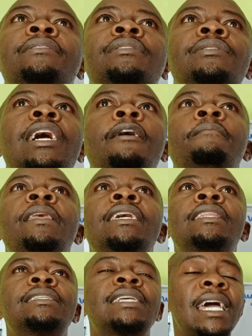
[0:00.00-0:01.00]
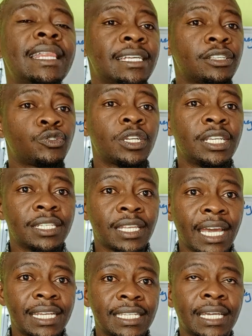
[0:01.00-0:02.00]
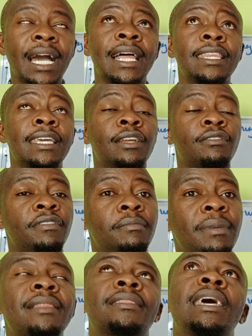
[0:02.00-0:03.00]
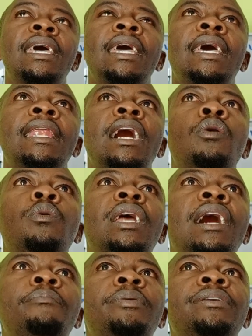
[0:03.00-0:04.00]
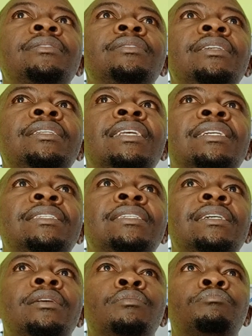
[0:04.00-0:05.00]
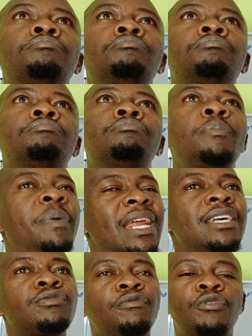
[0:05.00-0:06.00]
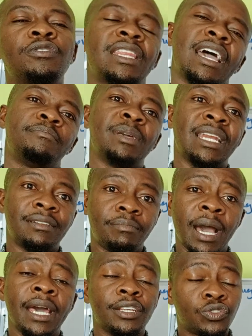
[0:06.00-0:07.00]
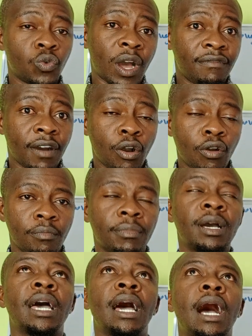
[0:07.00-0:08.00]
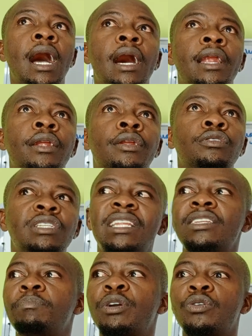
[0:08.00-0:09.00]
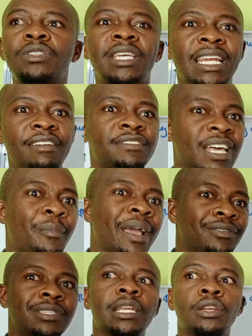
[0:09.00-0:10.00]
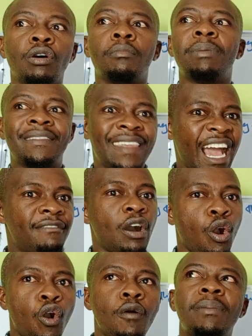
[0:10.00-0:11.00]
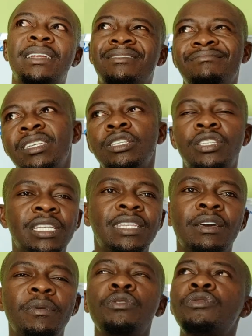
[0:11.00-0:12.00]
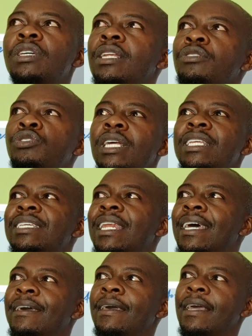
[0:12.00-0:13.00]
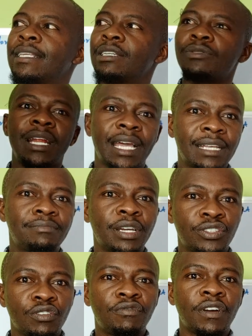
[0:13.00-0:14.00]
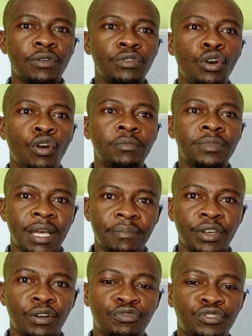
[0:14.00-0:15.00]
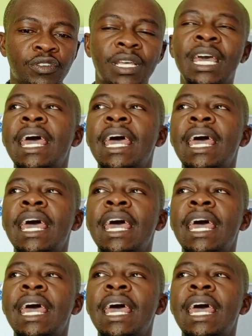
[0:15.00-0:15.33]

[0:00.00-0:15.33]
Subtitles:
So now, this guy, that's what he's getting at the end of the month. And now what happens is that the parents, of course, they have been admiring to have a home. Not that because they live somewhere outside, no, but they have a home. But the way you usually say, like, hey, I just want to get myself a good home, something of sort.